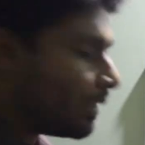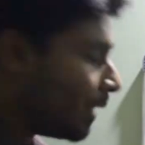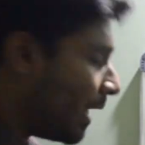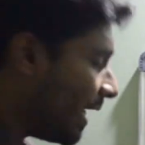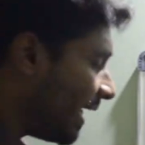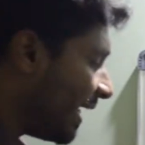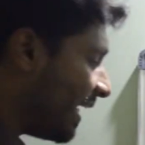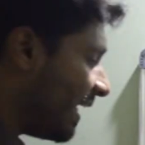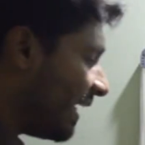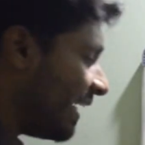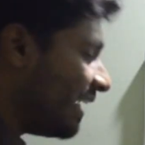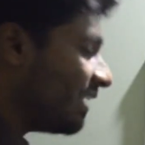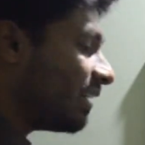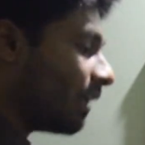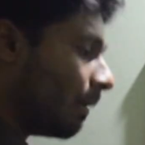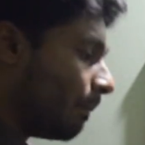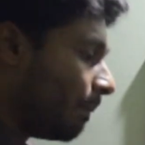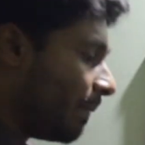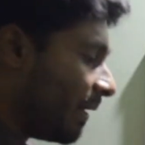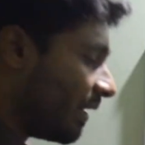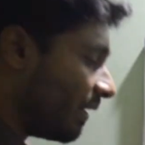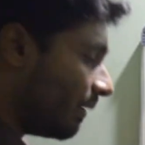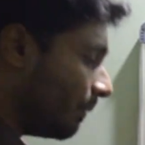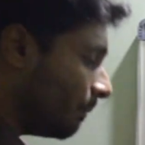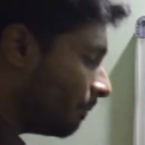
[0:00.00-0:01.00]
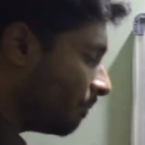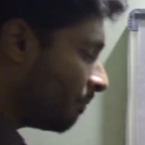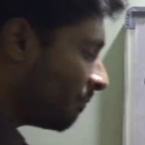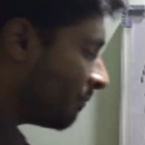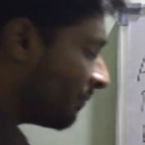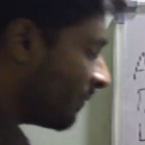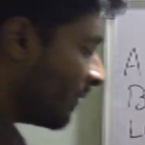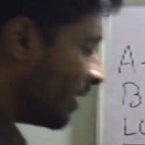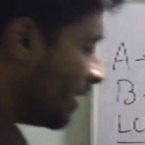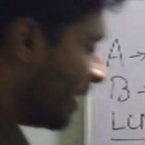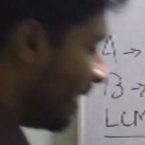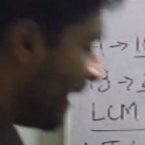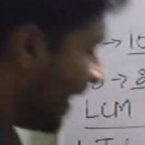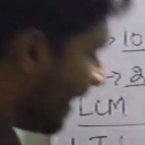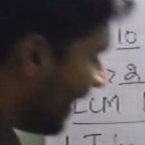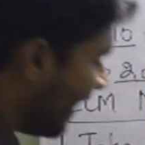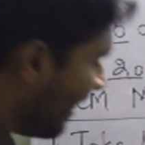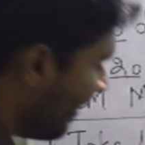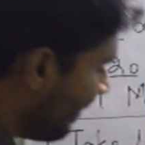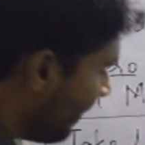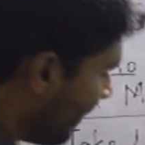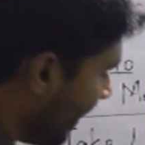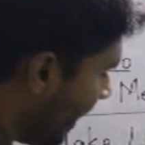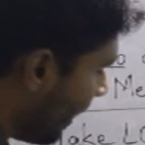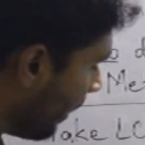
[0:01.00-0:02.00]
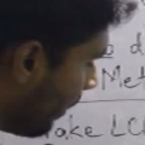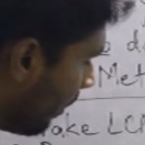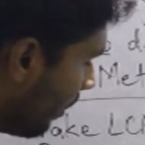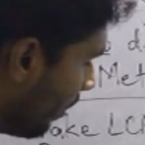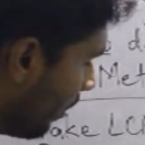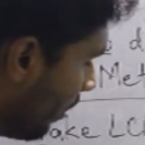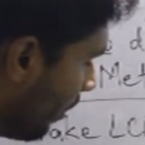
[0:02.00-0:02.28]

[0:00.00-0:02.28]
I can again compare them. Again take